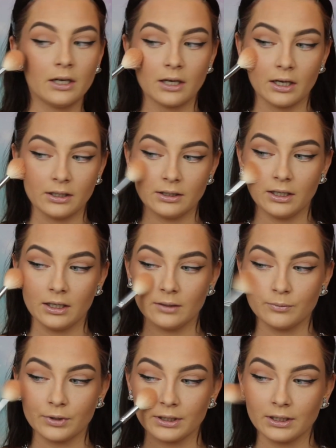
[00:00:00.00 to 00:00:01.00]
and then
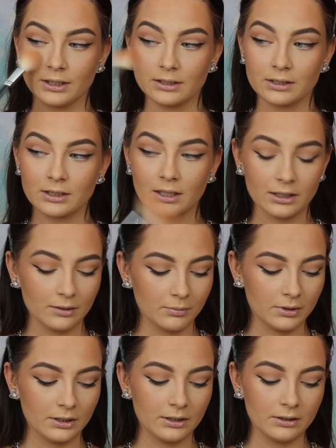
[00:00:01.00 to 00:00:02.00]
bringing it a tiny
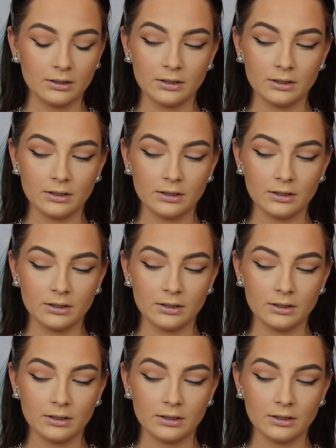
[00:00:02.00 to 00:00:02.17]
bit